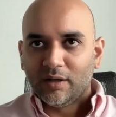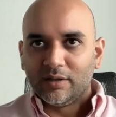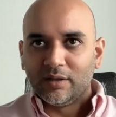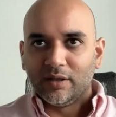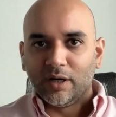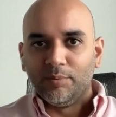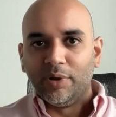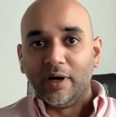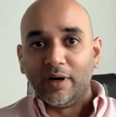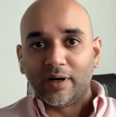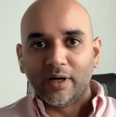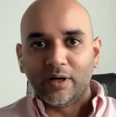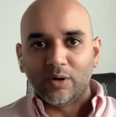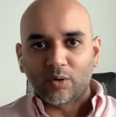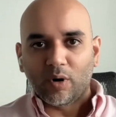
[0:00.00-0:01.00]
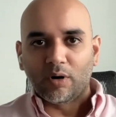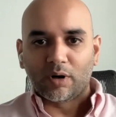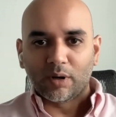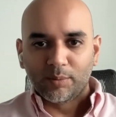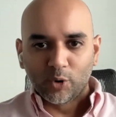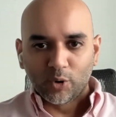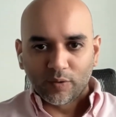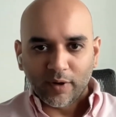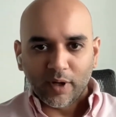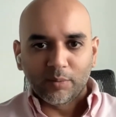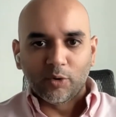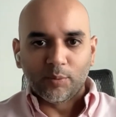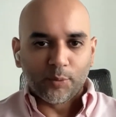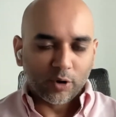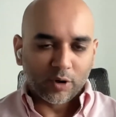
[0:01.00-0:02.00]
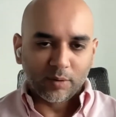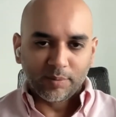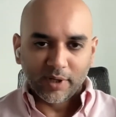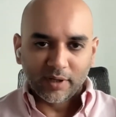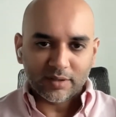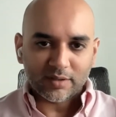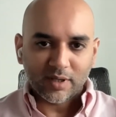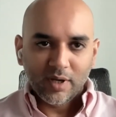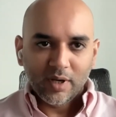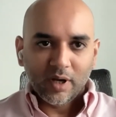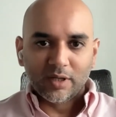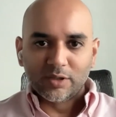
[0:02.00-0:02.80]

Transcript: the ability to contribute way more poker players,